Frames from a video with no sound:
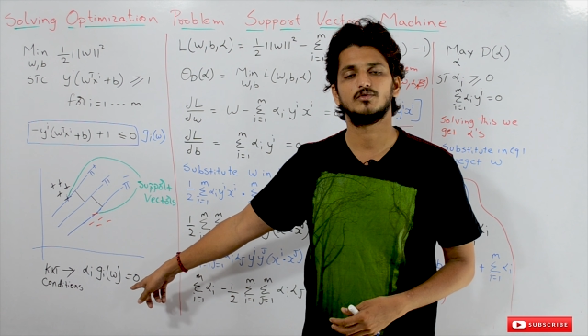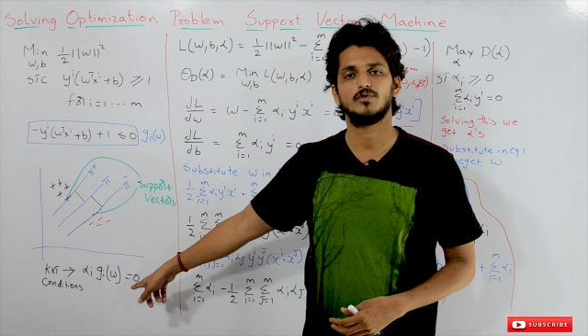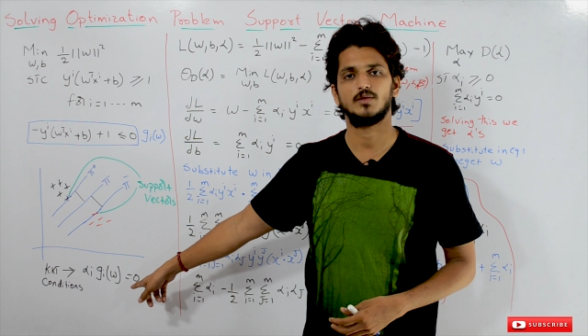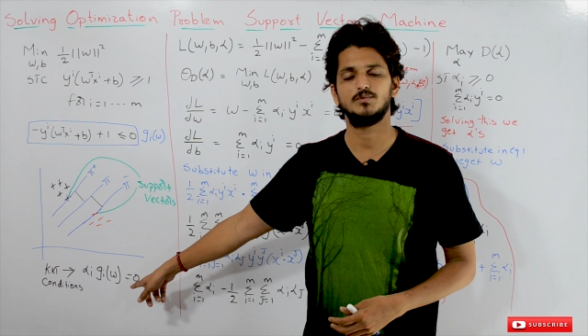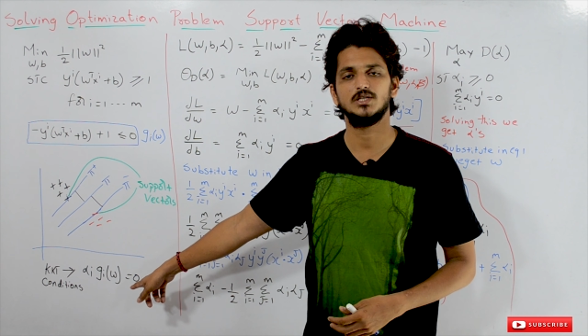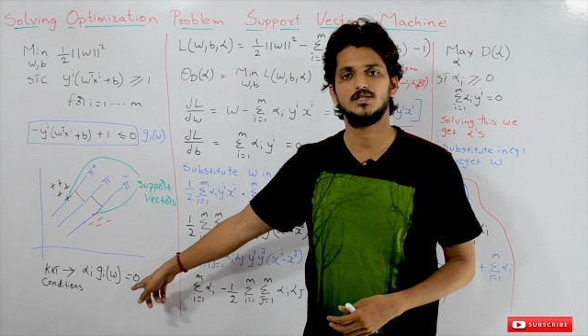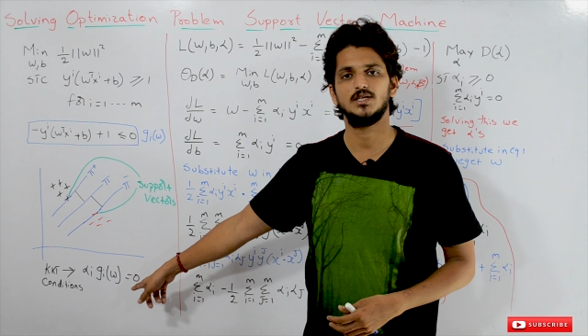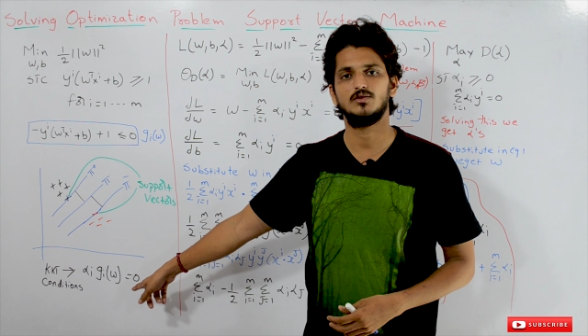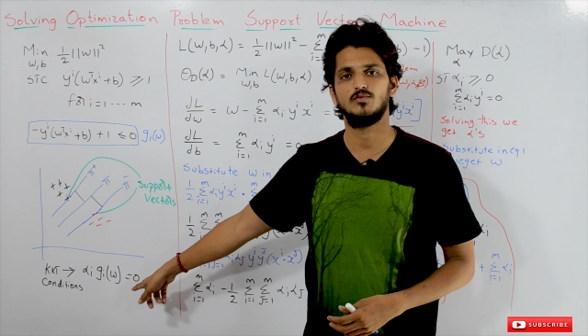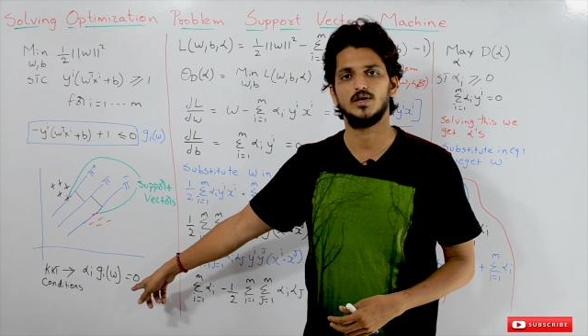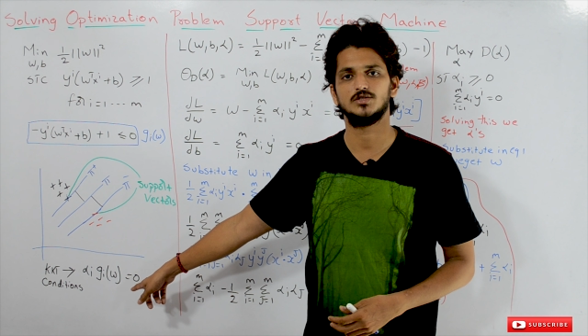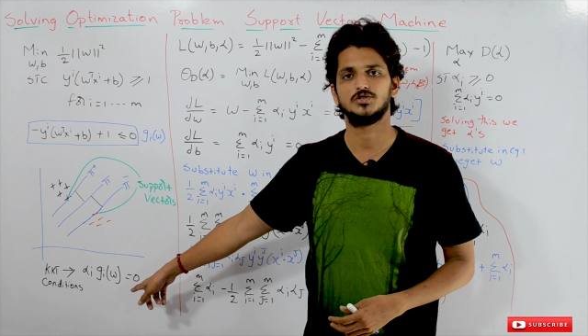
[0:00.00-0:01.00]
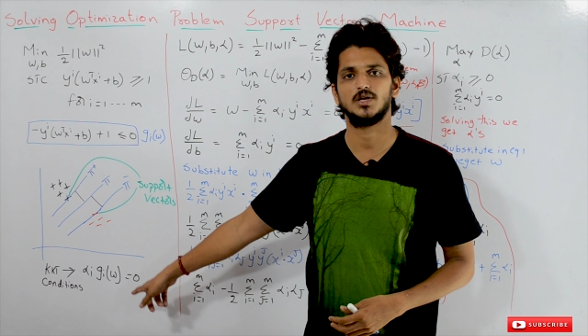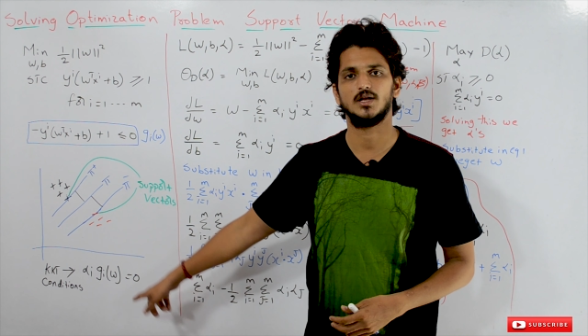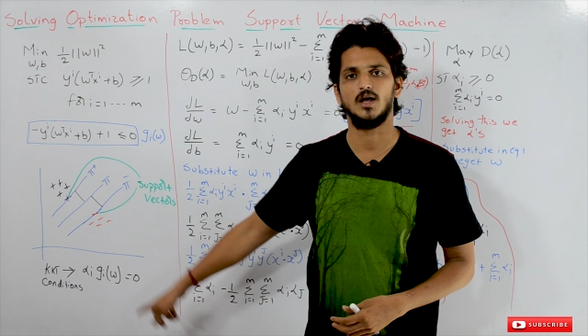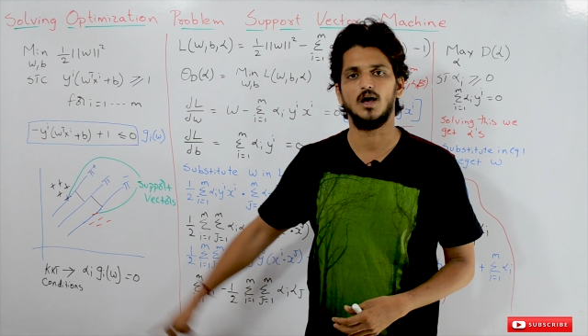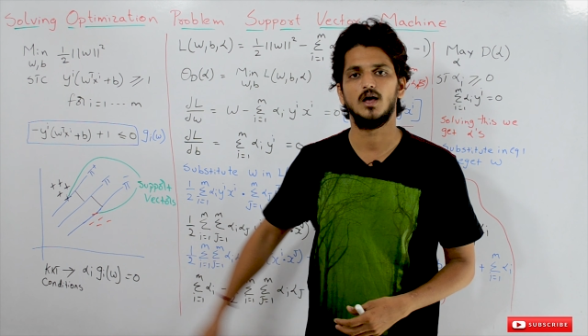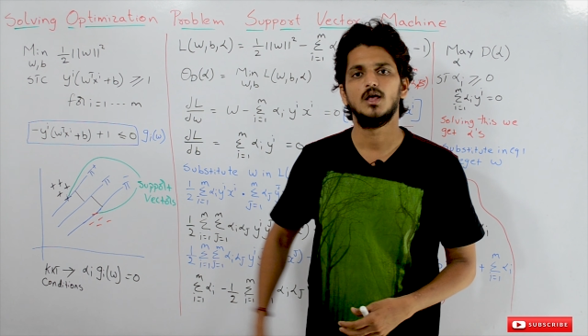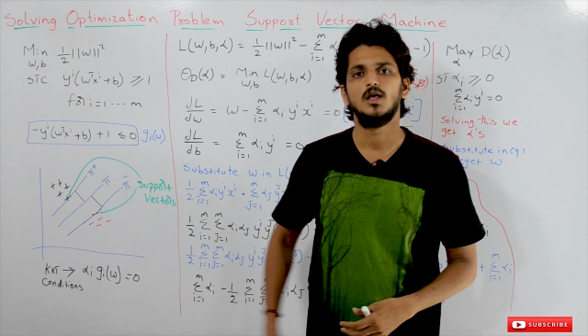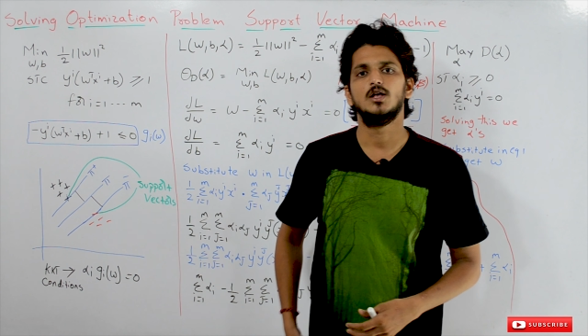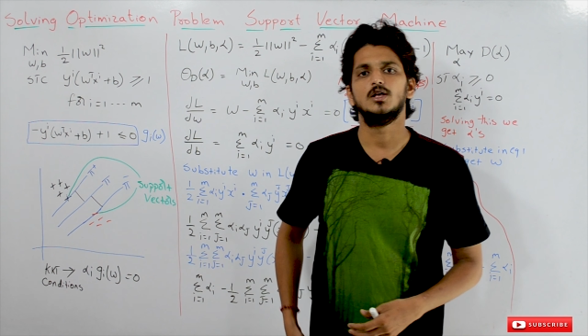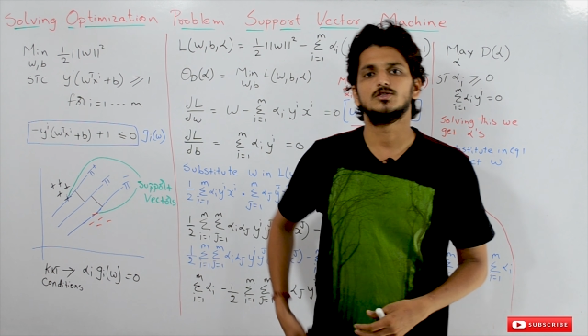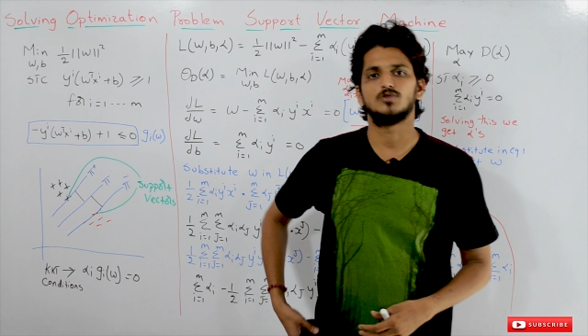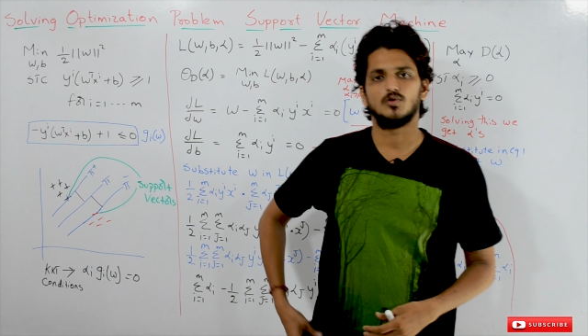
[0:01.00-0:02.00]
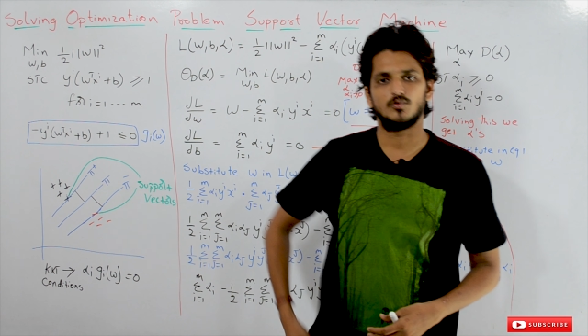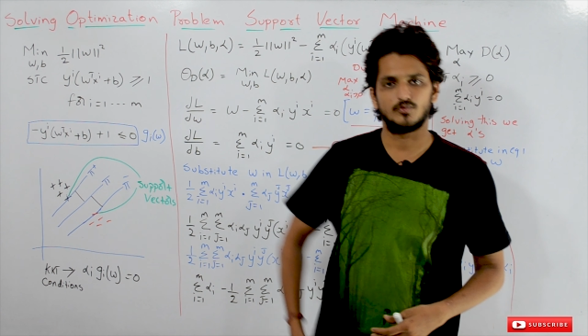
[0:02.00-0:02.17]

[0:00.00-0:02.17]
from this equation. So